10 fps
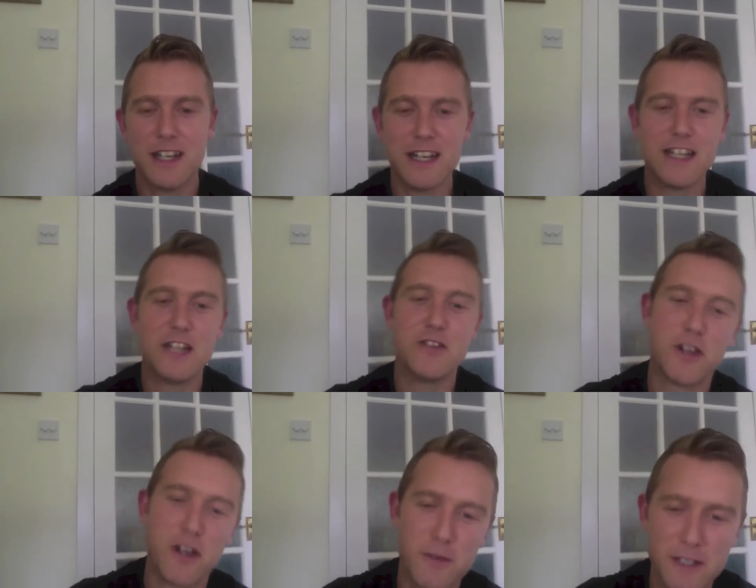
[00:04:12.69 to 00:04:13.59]
then do
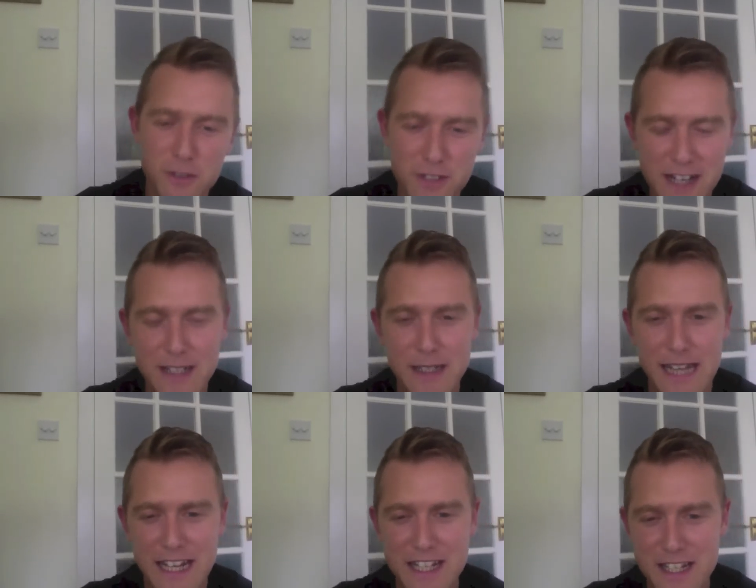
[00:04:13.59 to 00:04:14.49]
another week. So try and
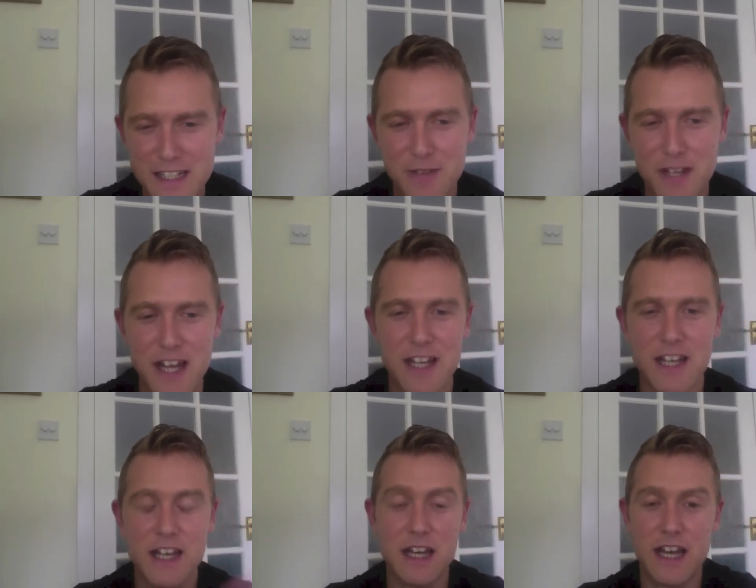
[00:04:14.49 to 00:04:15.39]
get consistent with that,
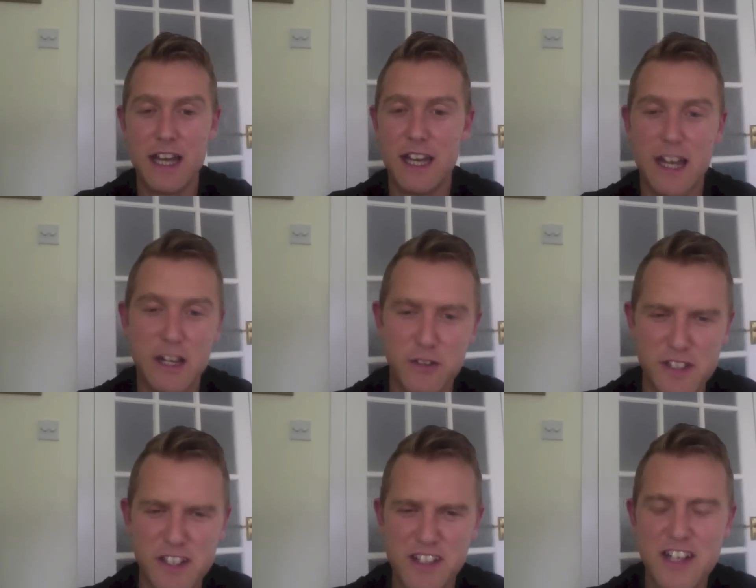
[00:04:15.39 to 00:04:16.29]
and obviously
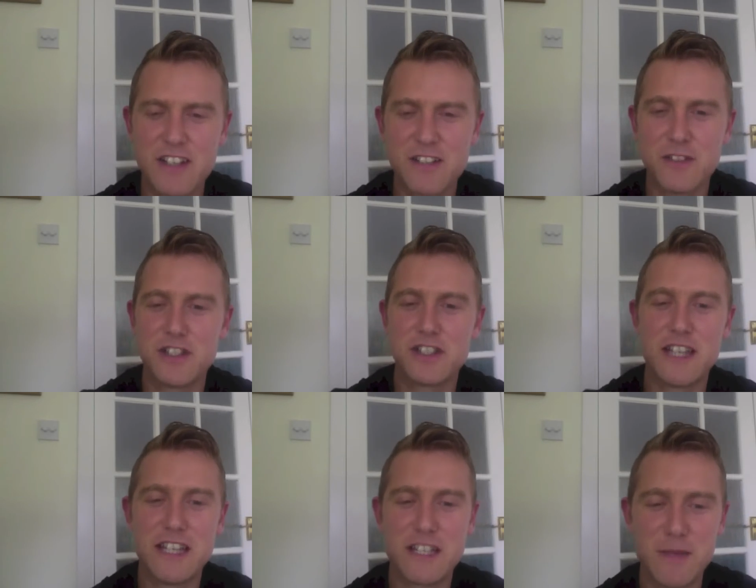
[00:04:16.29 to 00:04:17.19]
the training. So
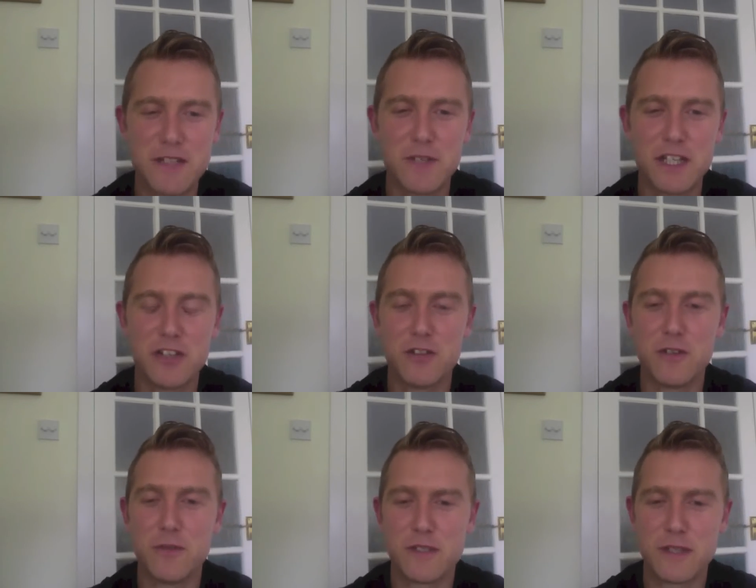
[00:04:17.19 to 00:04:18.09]
it's amazing what you can
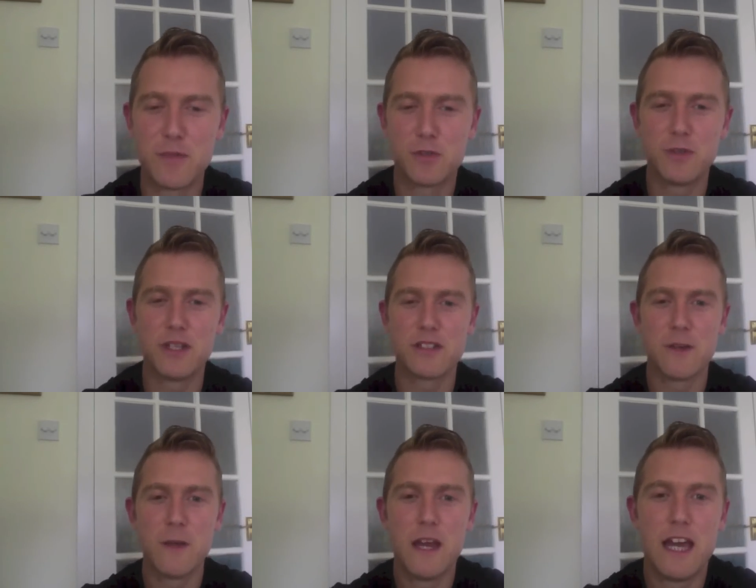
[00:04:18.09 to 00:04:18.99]
do, simple tweaks.
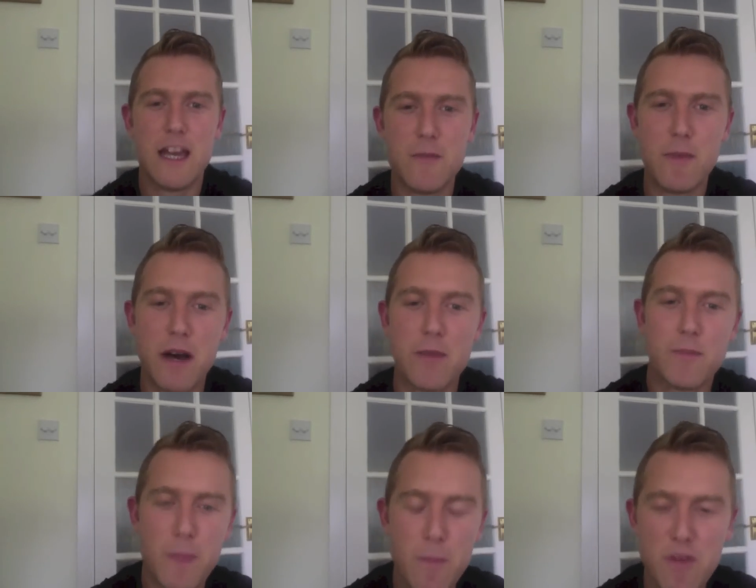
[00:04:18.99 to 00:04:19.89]
But
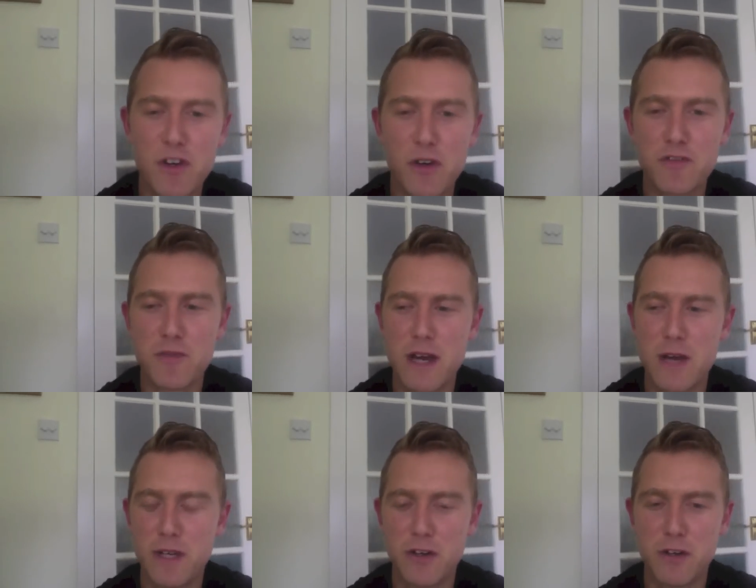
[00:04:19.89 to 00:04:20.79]
moving on from
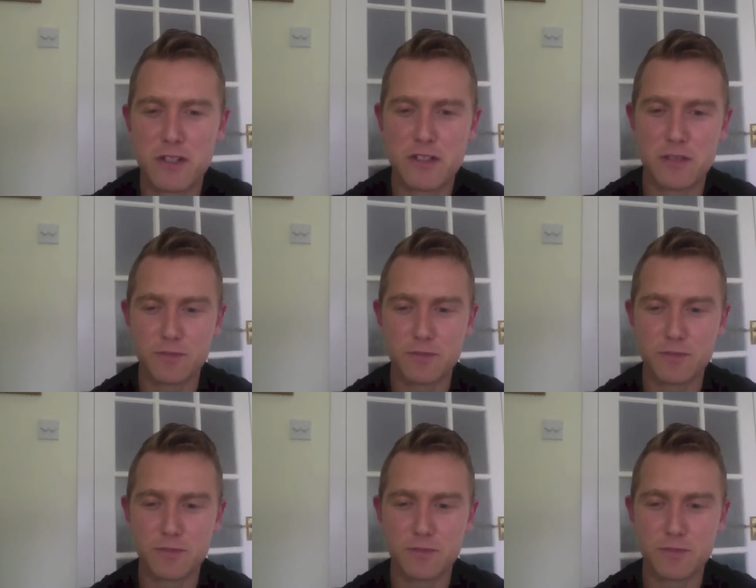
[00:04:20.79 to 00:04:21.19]
that, because